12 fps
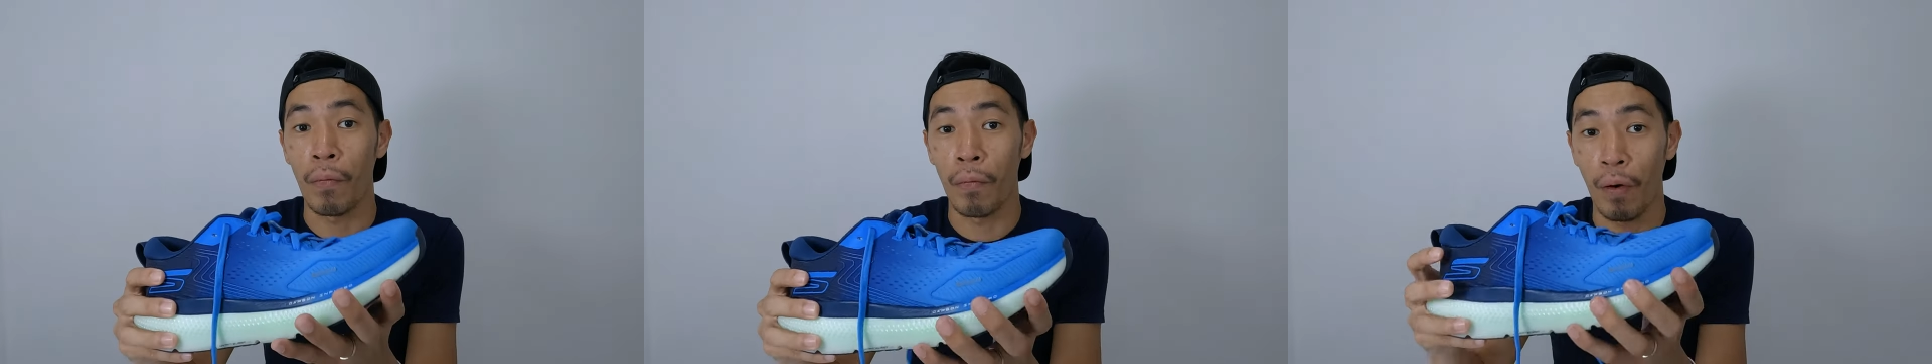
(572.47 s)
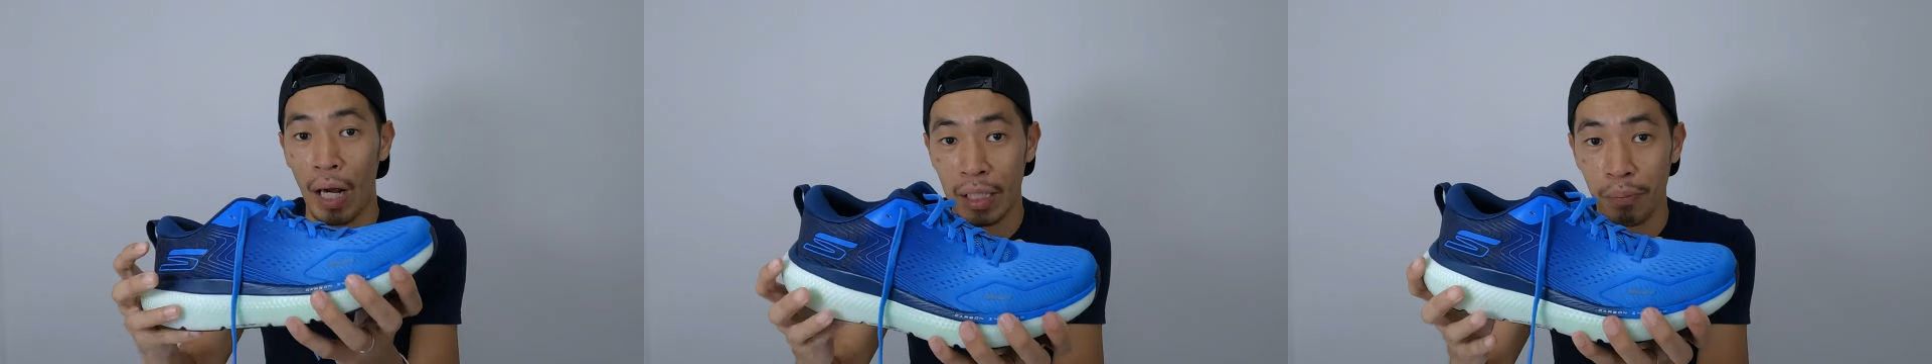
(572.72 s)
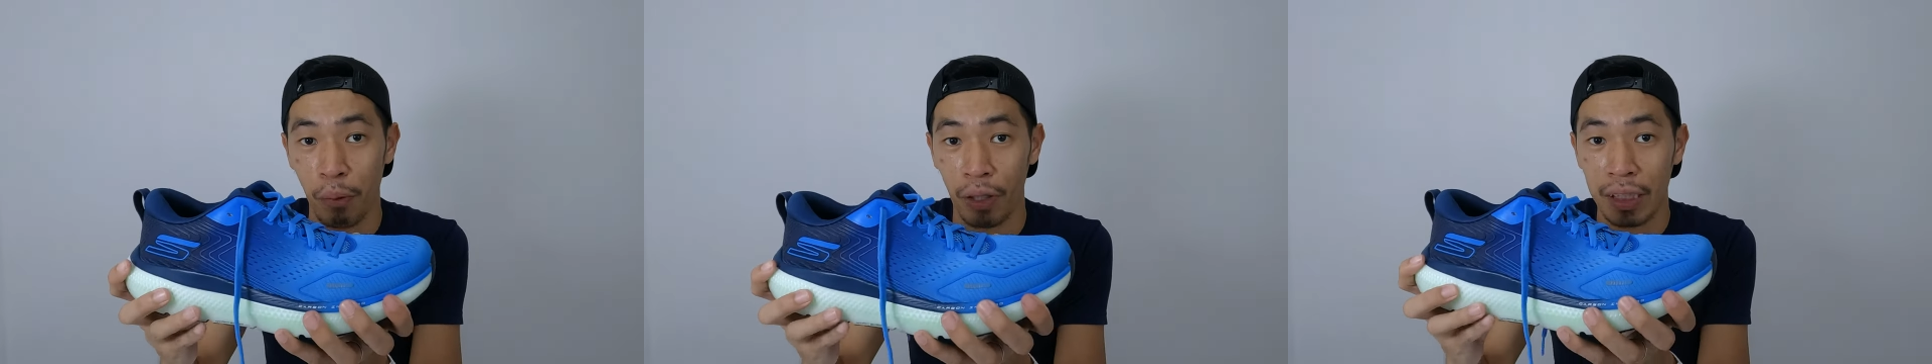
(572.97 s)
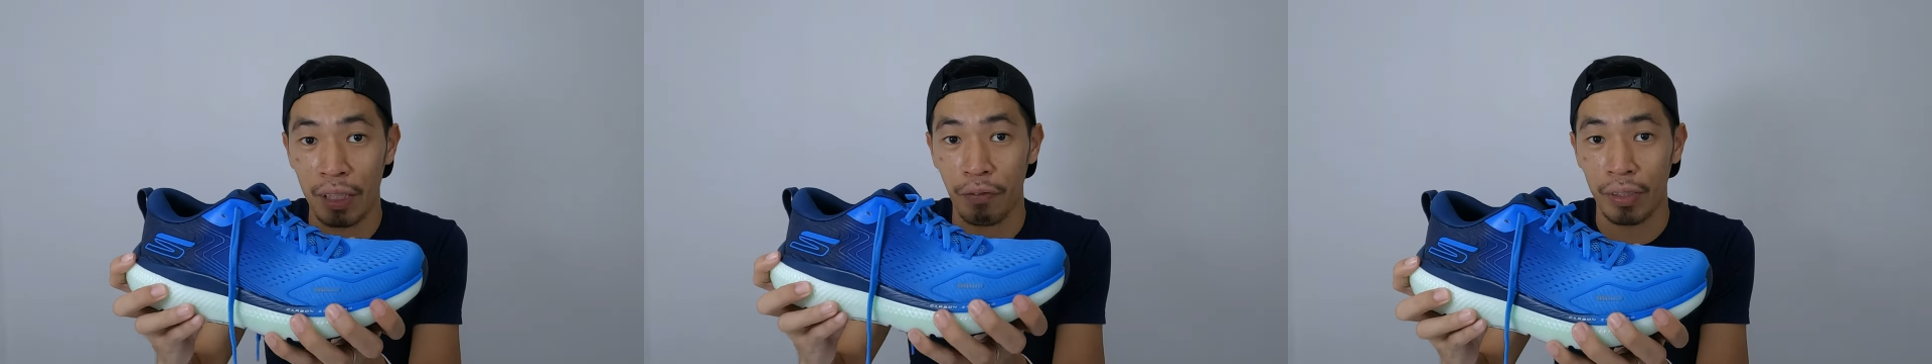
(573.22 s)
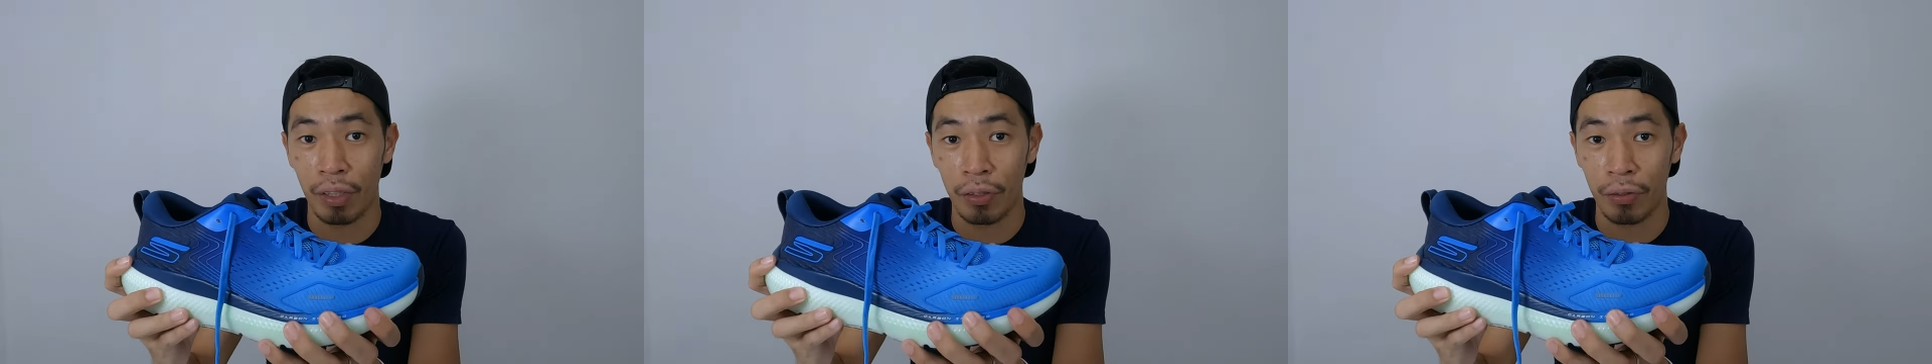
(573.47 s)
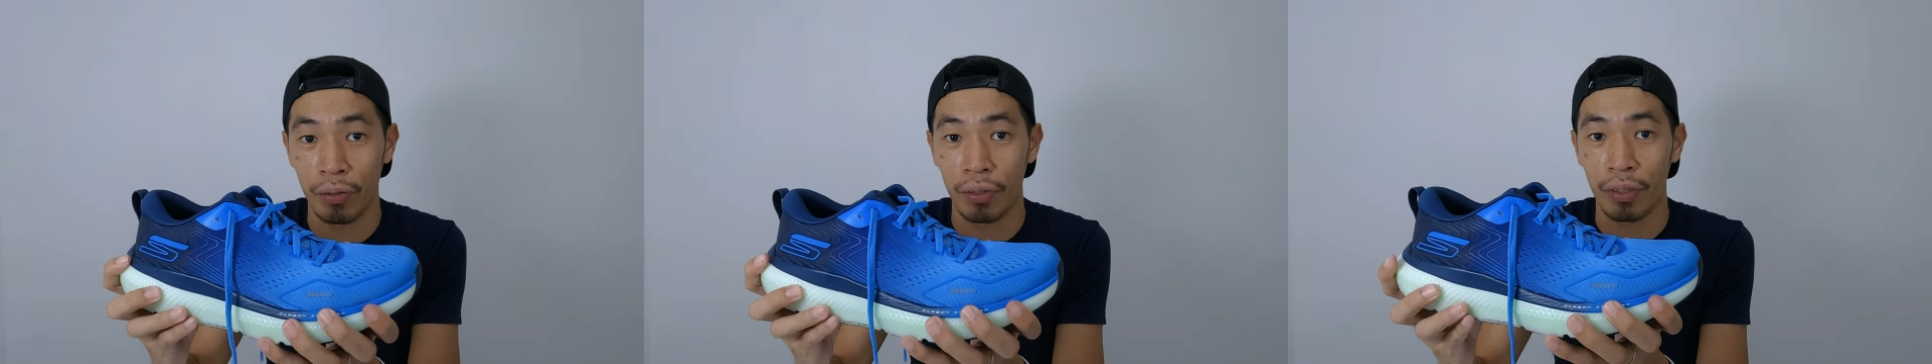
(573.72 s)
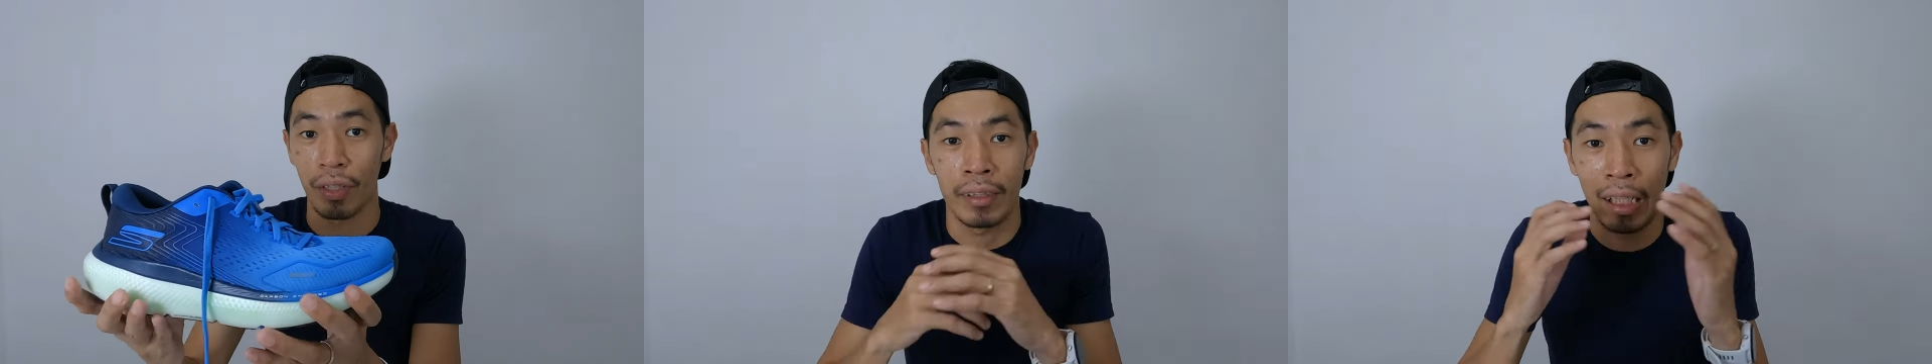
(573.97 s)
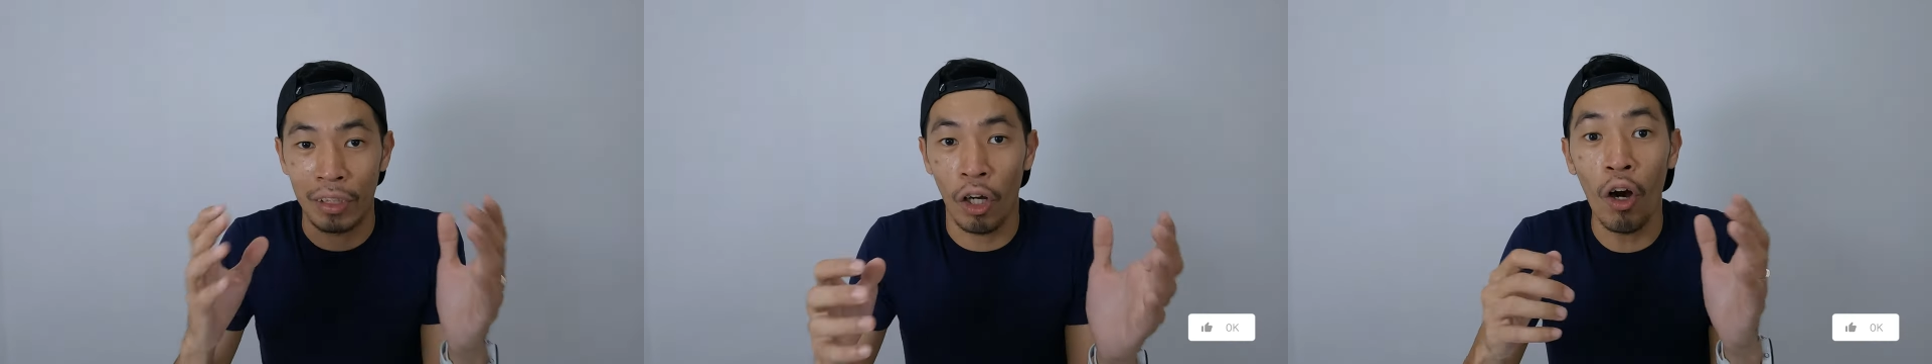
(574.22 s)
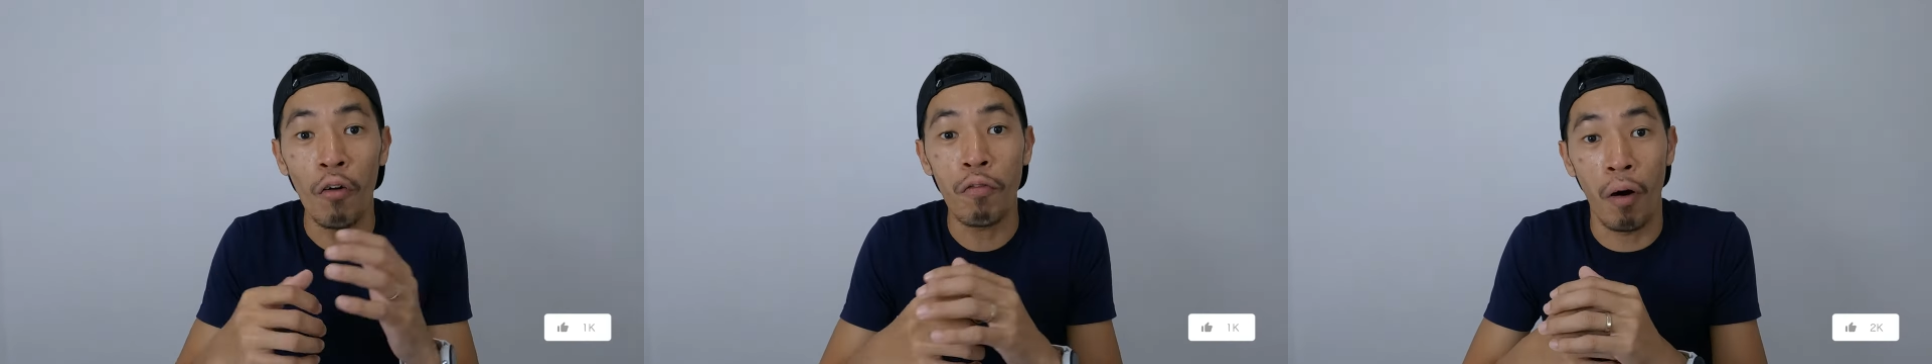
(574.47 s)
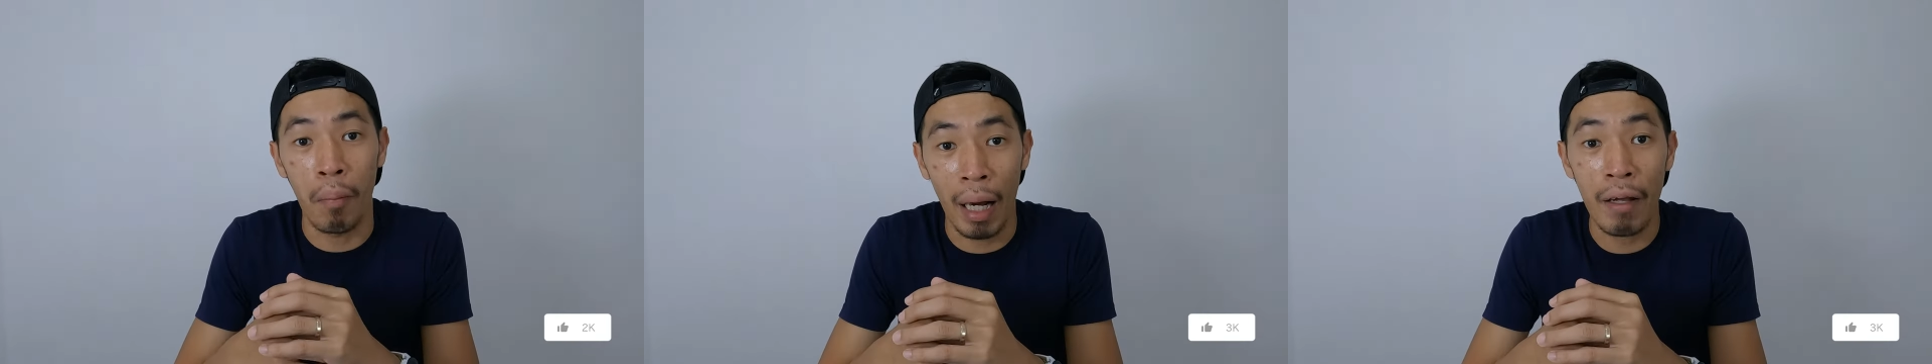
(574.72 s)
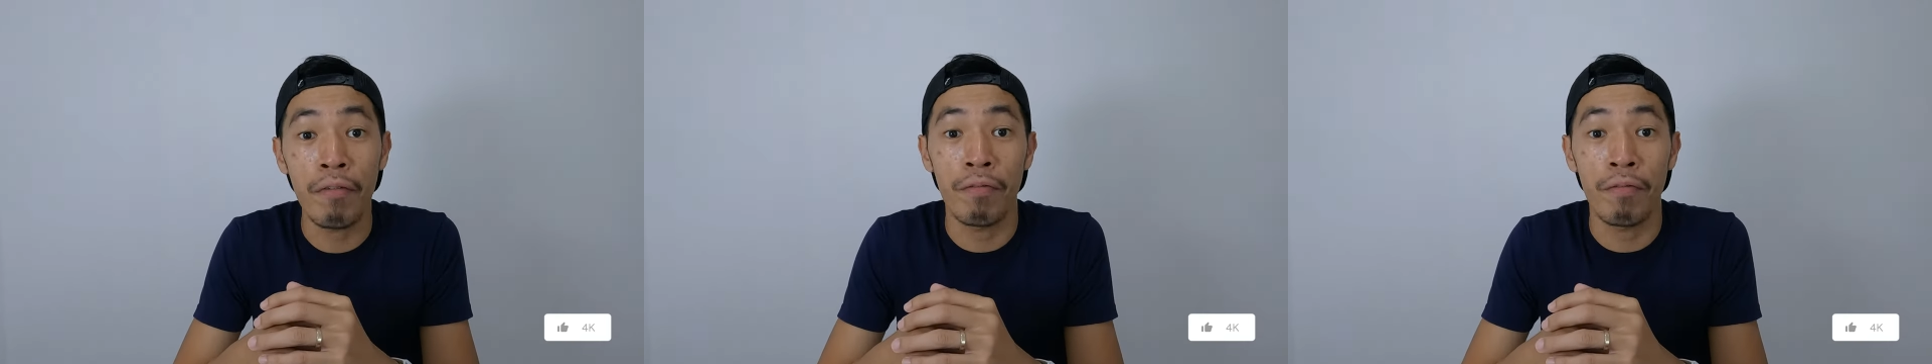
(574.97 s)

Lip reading: responsive in the shoes. That's all for my